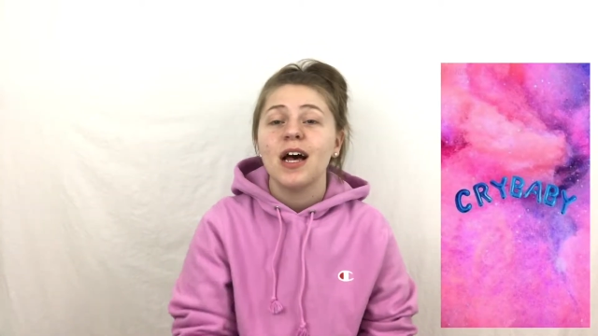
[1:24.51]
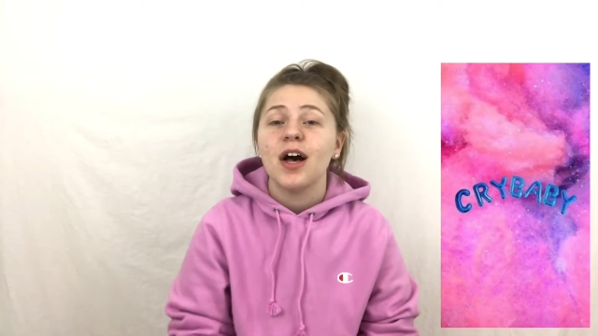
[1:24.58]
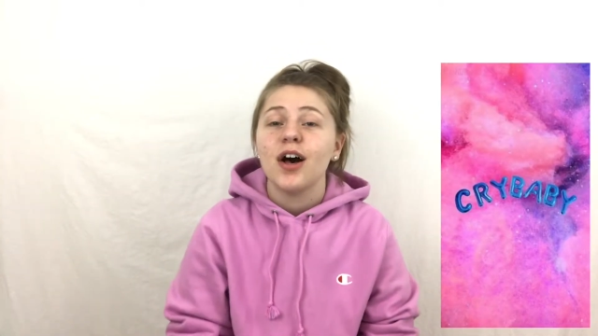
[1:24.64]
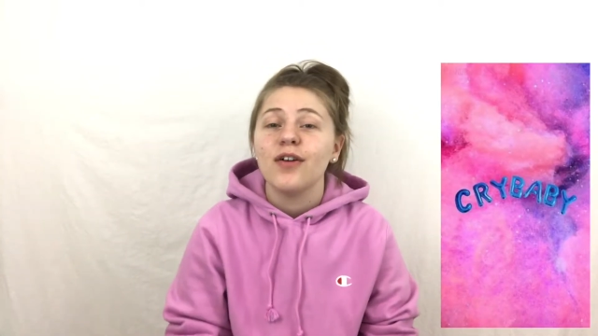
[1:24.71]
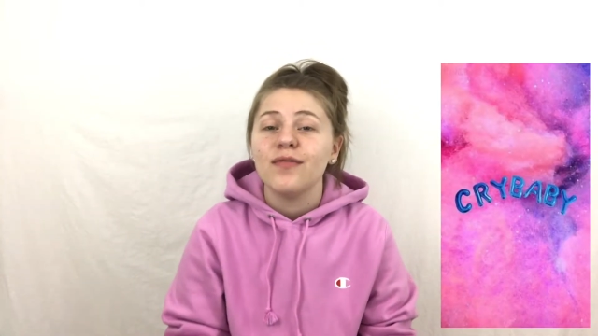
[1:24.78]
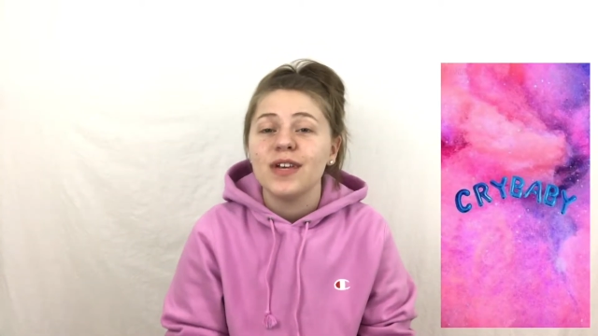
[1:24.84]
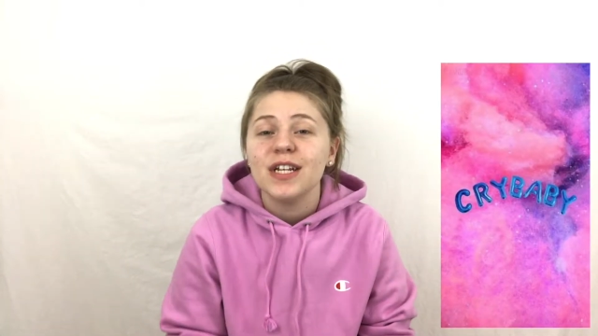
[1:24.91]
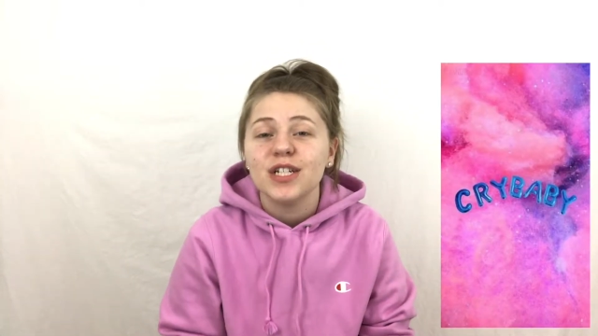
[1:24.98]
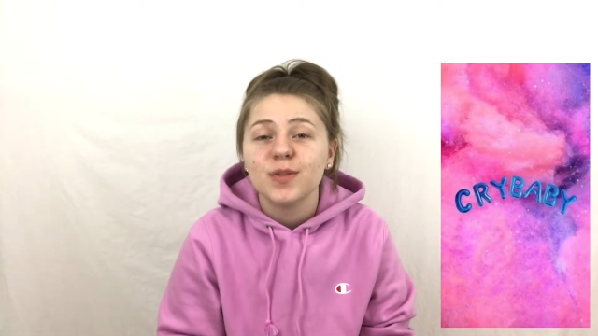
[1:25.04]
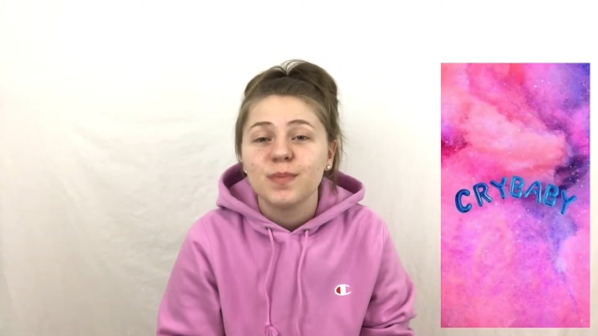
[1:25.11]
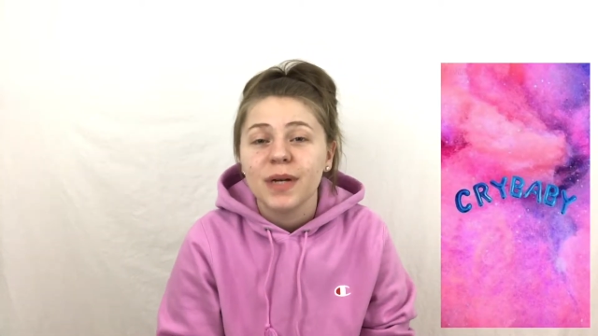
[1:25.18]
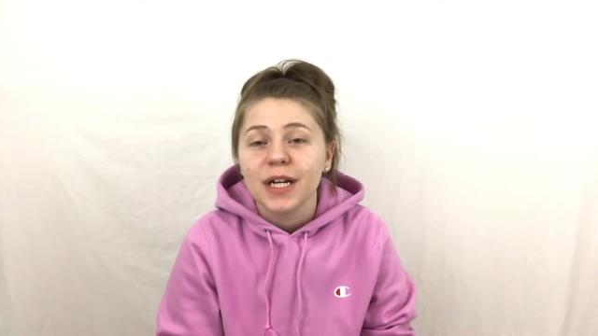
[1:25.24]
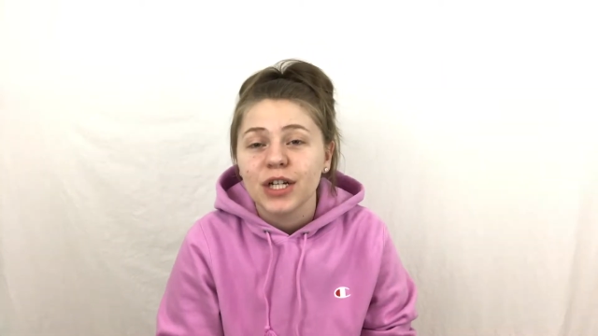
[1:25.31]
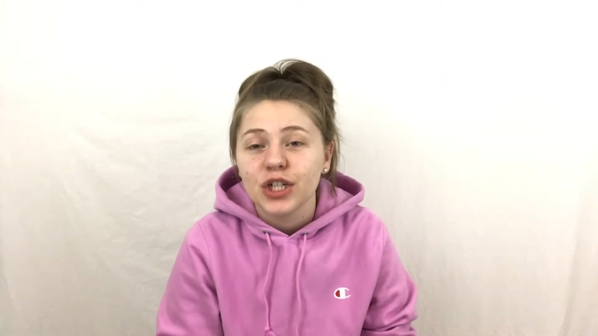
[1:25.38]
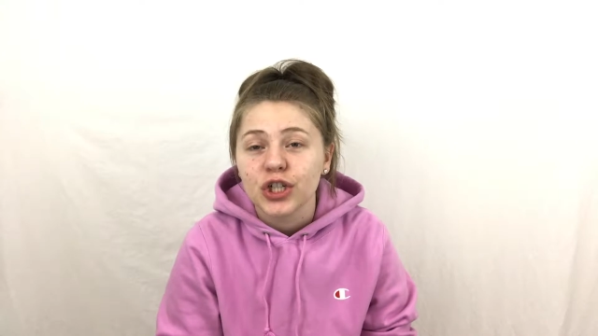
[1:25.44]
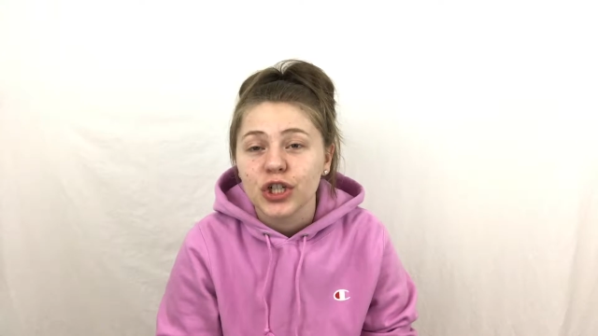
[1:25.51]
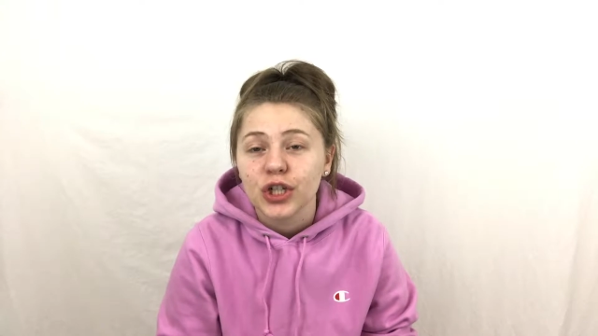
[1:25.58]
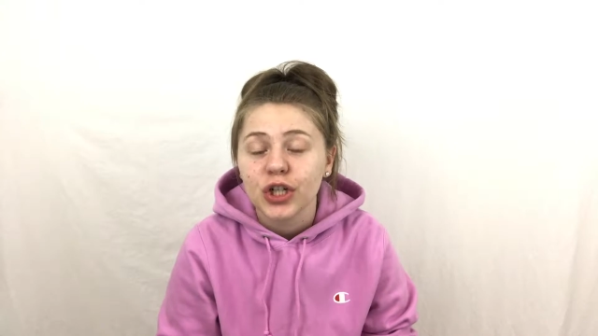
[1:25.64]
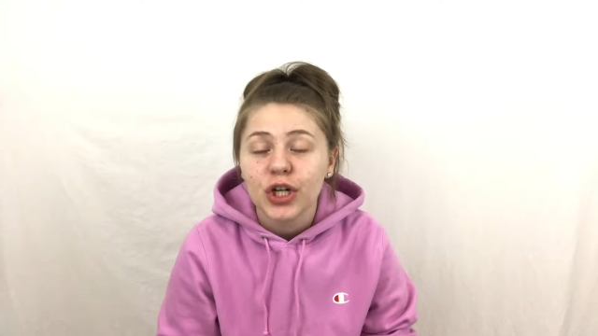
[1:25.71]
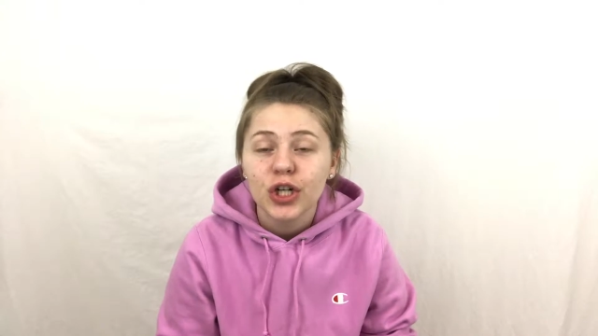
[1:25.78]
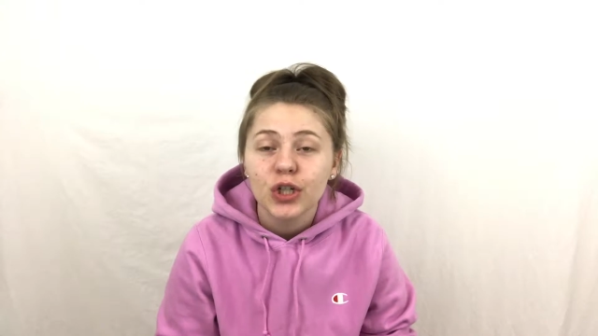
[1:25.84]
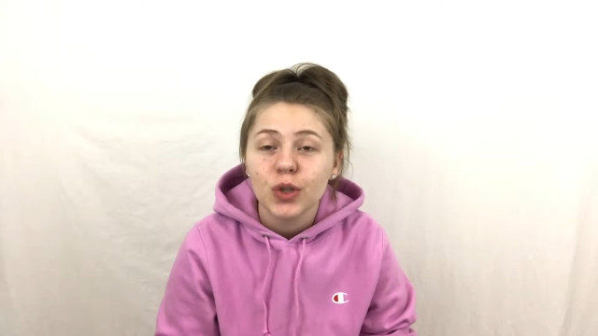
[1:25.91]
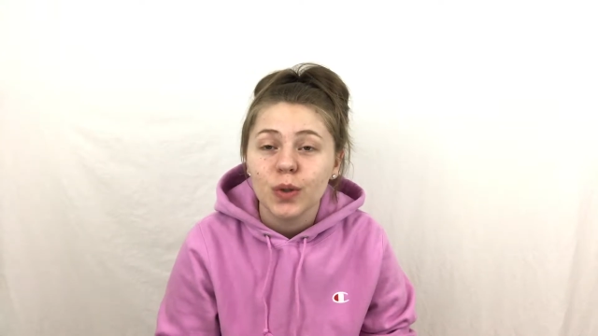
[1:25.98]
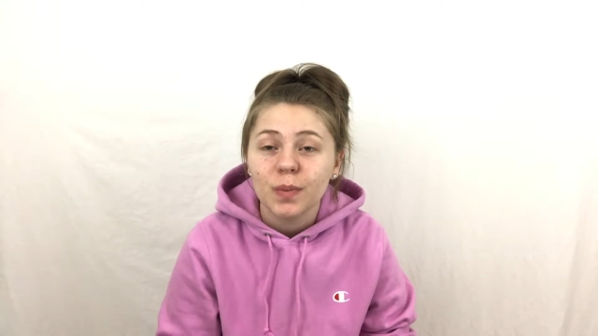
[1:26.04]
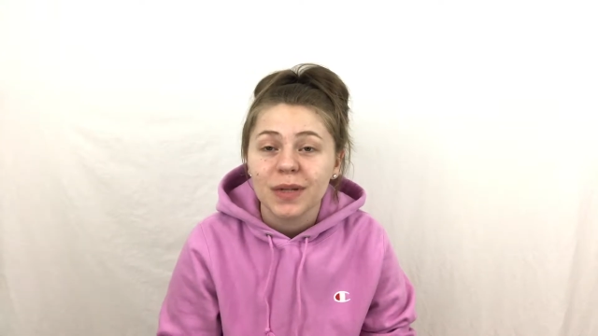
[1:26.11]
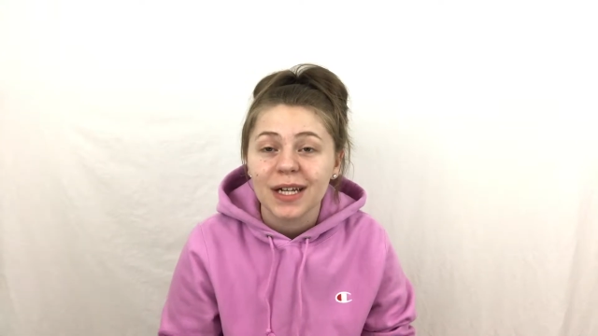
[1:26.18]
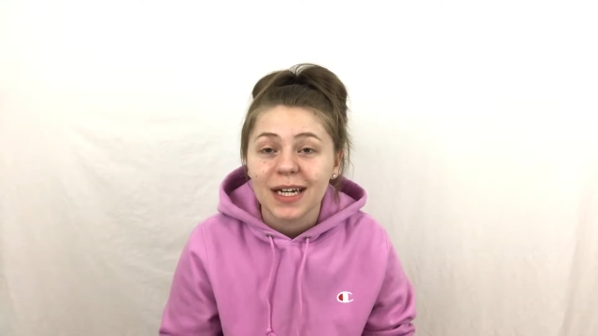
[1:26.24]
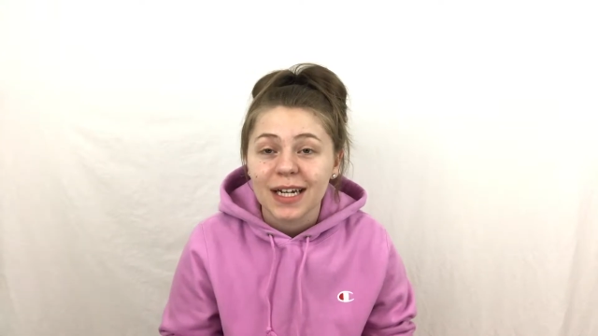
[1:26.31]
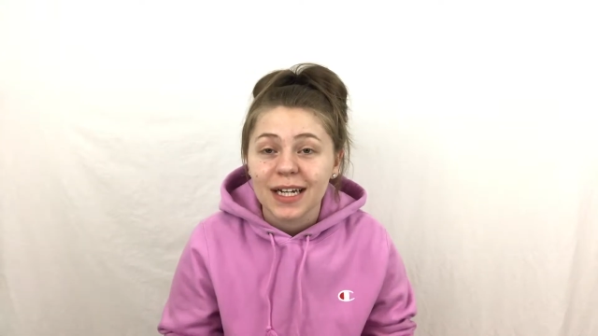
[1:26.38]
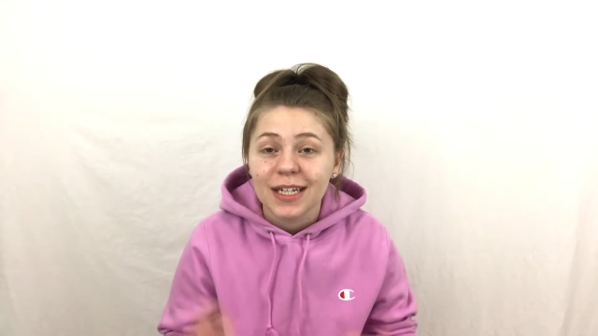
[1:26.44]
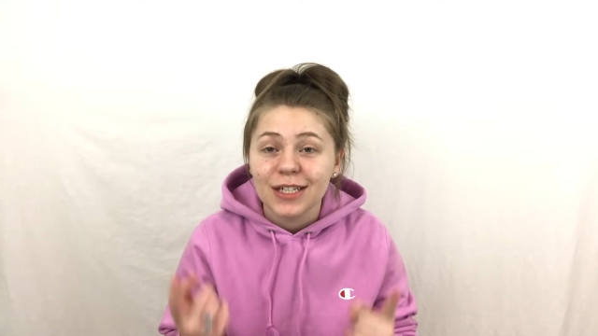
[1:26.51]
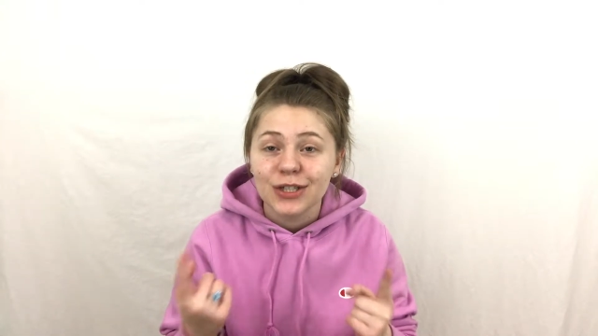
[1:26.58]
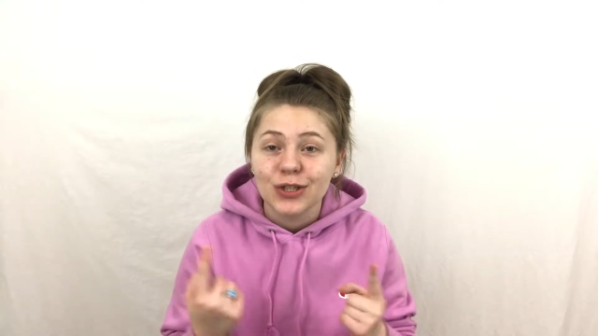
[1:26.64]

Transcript: of each picture to apply it